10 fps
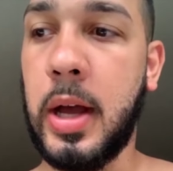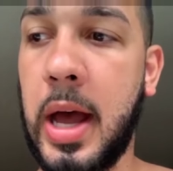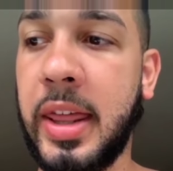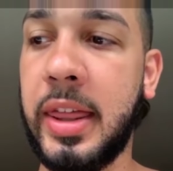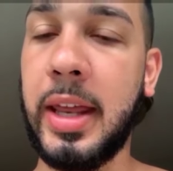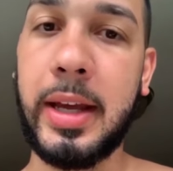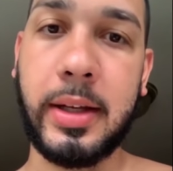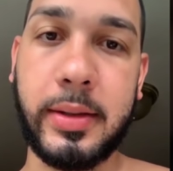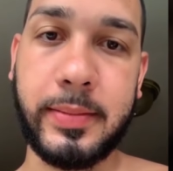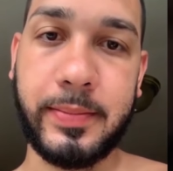I think
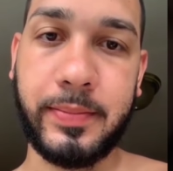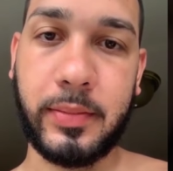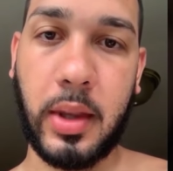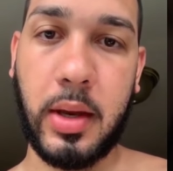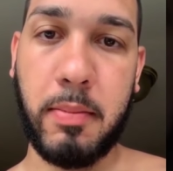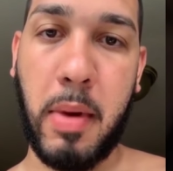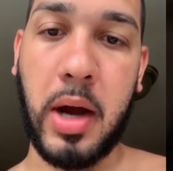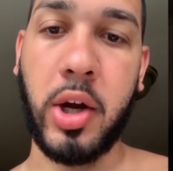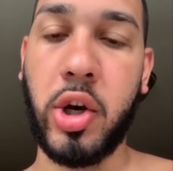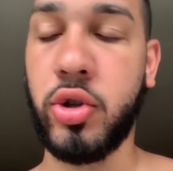my
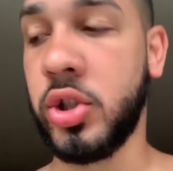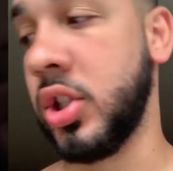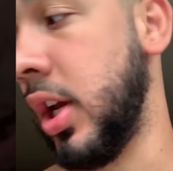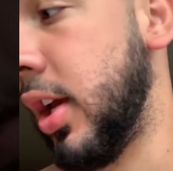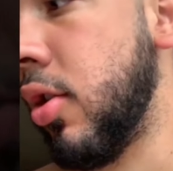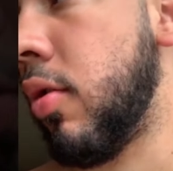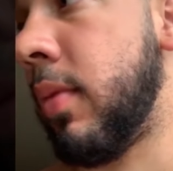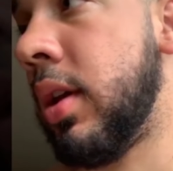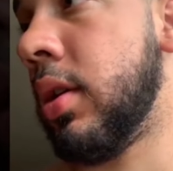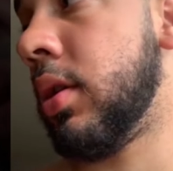girl's cheating on me.